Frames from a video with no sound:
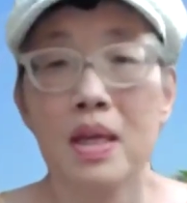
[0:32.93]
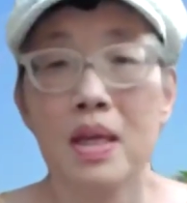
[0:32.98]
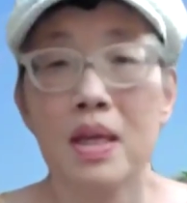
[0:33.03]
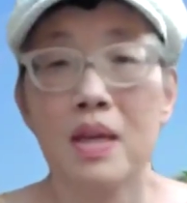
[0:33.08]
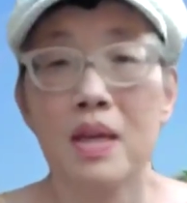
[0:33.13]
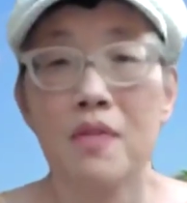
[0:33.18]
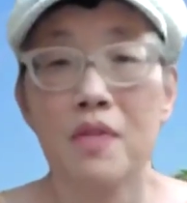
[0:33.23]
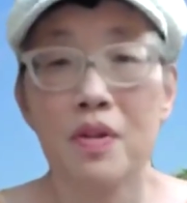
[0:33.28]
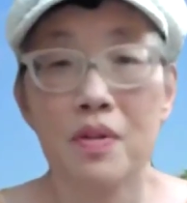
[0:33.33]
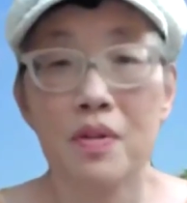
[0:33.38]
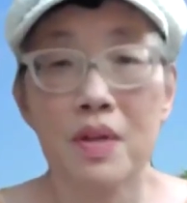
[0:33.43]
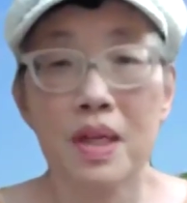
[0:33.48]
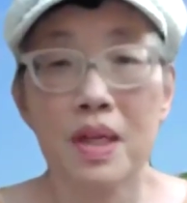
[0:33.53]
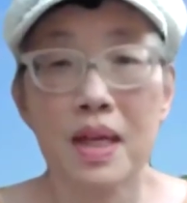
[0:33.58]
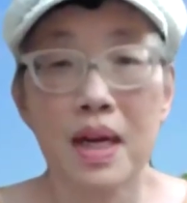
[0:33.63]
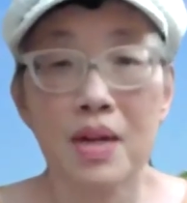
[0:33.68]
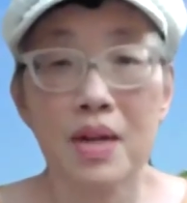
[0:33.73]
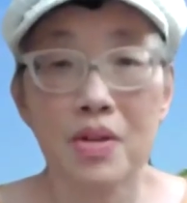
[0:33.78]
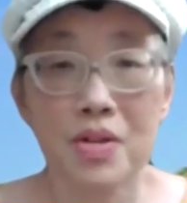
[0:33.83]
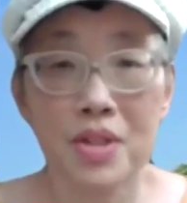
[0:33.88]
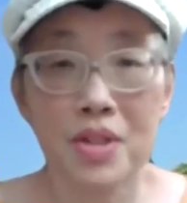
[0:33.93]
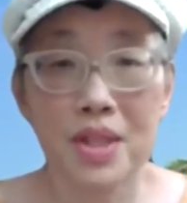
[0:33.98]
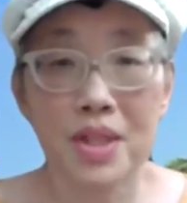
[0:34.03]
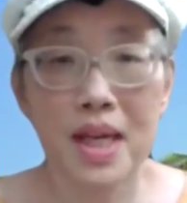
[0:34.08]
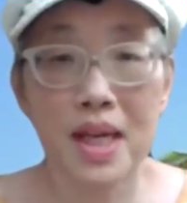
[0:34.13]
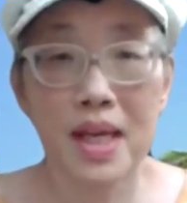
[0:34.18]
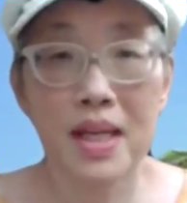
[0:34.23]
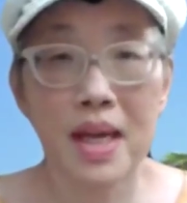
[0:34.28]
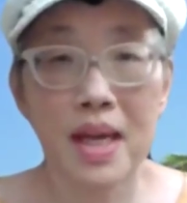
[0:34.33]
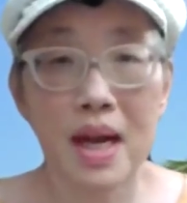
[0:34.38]
If you can
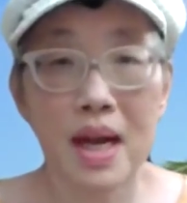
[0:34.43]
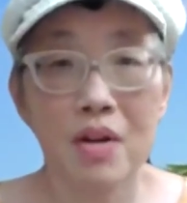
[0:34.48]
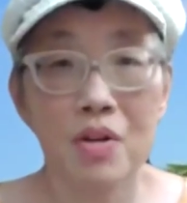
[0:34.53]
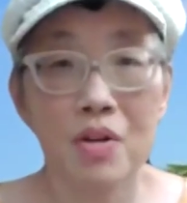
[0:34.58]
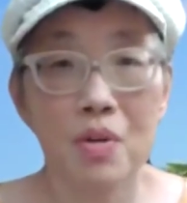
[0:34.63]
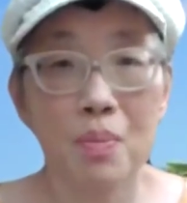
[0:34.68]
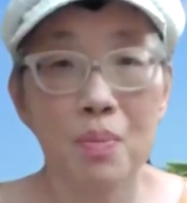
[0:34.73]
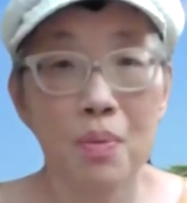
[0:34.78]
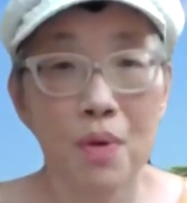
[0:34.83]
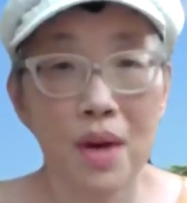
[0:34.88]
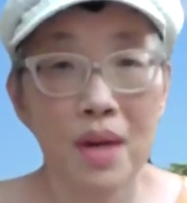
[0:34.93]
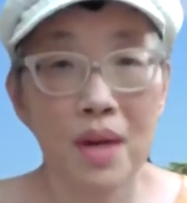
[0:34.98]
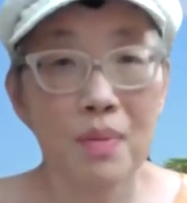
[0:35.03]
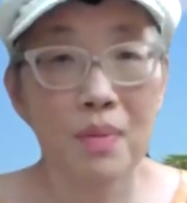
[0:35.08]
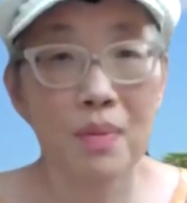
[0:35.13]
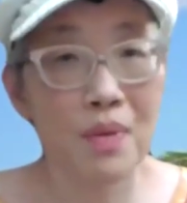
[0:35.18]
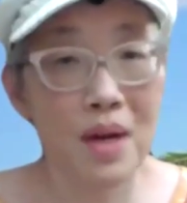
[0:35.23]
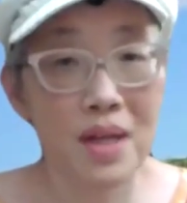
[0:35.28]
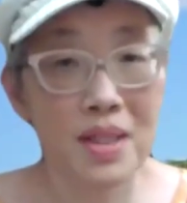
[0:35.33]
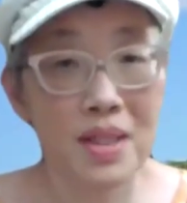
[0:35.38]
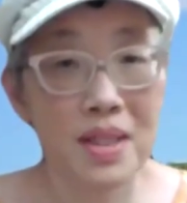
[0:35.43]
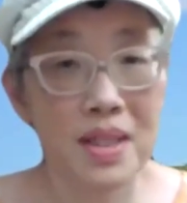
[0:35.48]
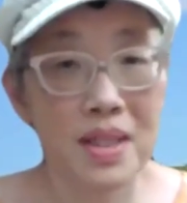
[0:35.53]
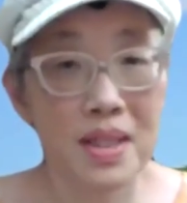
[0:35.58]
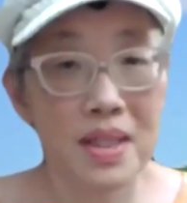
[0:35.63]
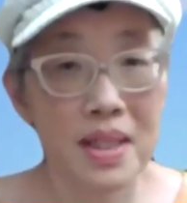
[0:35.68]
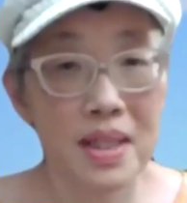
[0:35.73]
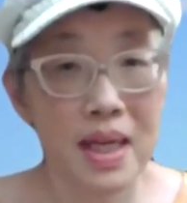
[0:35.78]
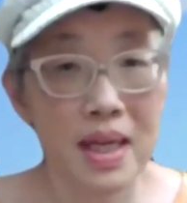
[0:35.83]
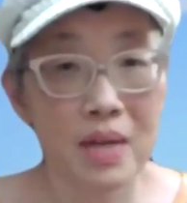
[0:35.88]
understand how your brain
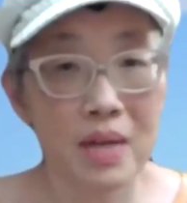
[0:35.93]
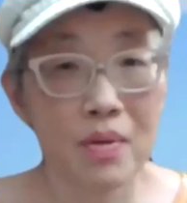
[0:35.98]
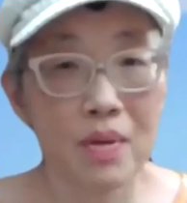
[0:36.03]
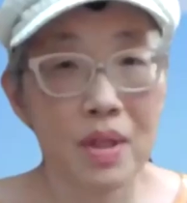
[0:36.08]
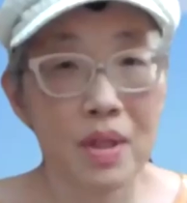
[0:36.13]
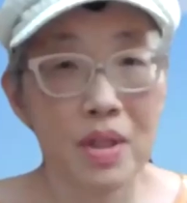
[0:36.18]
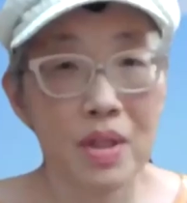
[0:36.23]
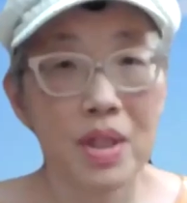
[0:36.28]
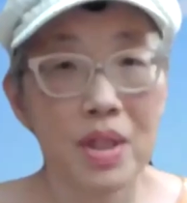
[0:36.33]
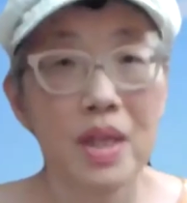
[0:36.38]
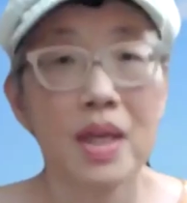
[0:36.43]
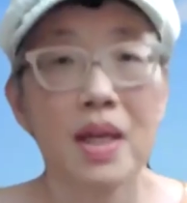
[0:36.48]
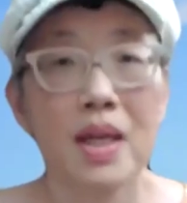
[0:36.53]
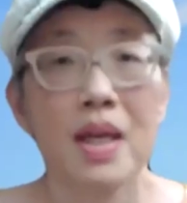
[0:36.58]
processes language,